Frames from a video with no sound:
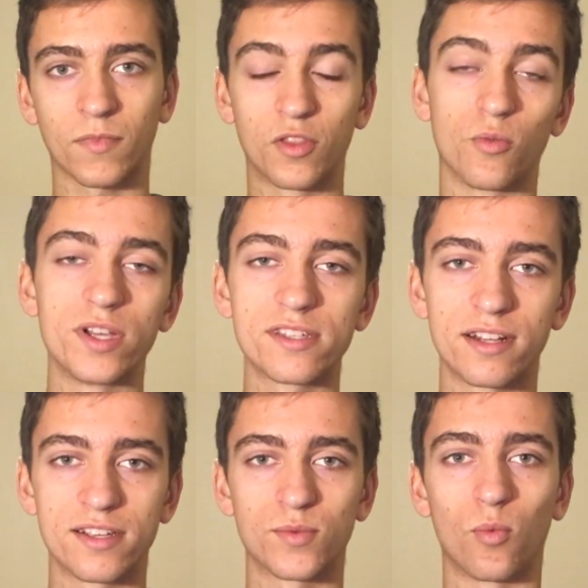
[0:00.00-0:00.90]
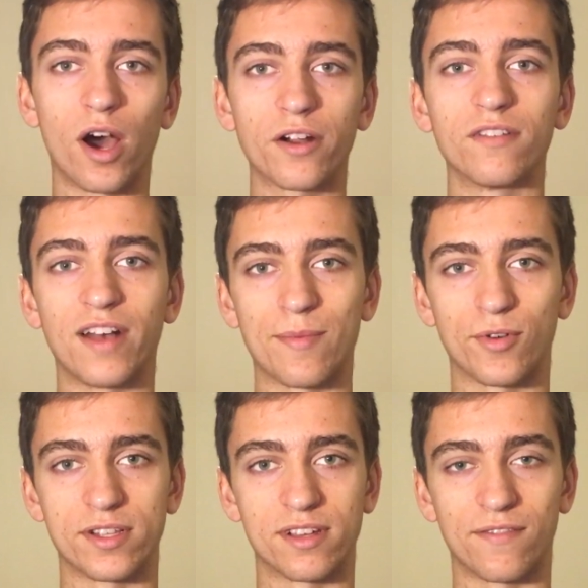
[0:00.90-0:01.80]
The reason is water
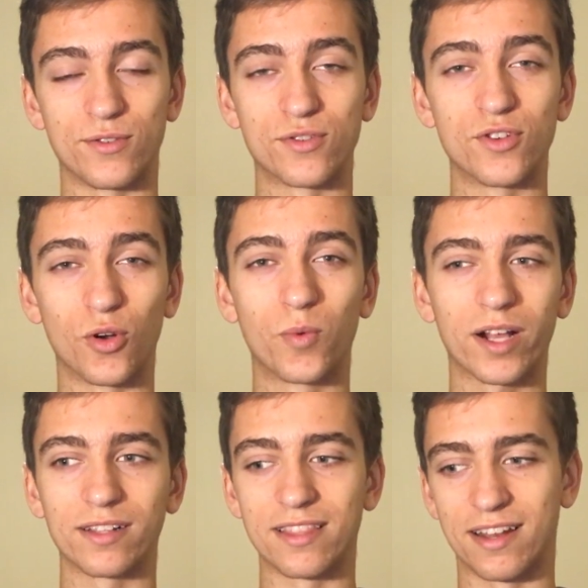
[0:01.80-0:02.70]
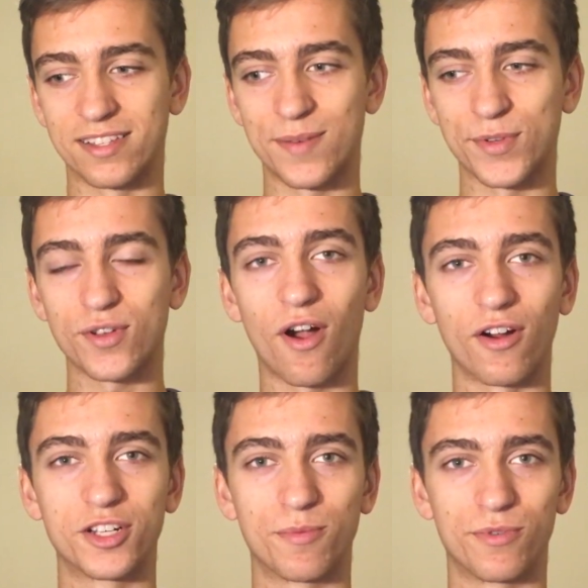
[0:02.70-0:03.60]
evaporates off you so quickly that it's almost
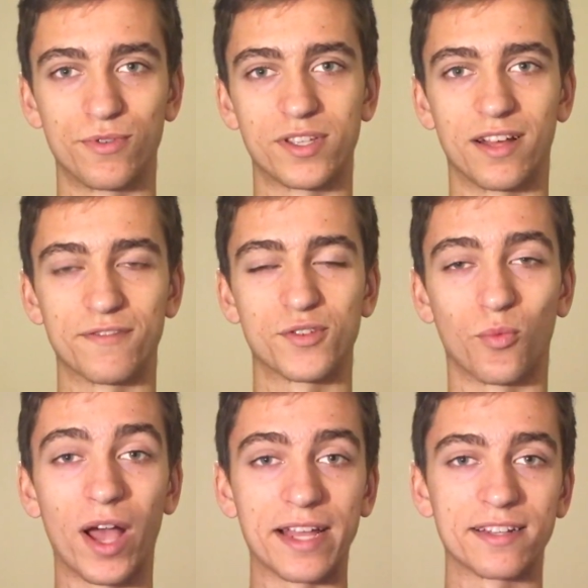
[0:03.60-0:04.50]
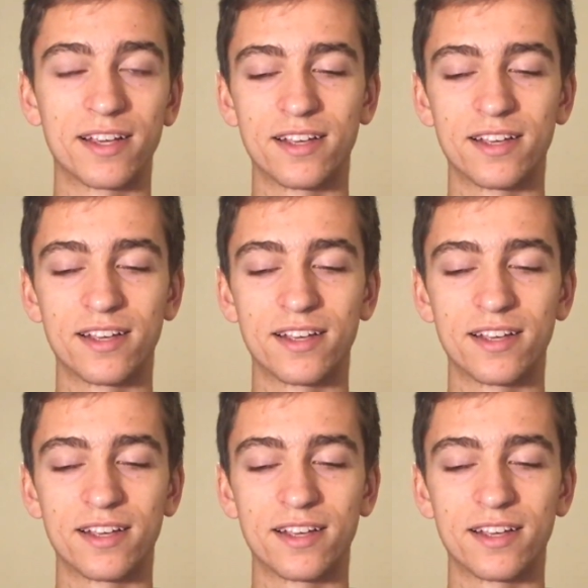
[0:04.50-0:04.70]
hard to produce enough sweat.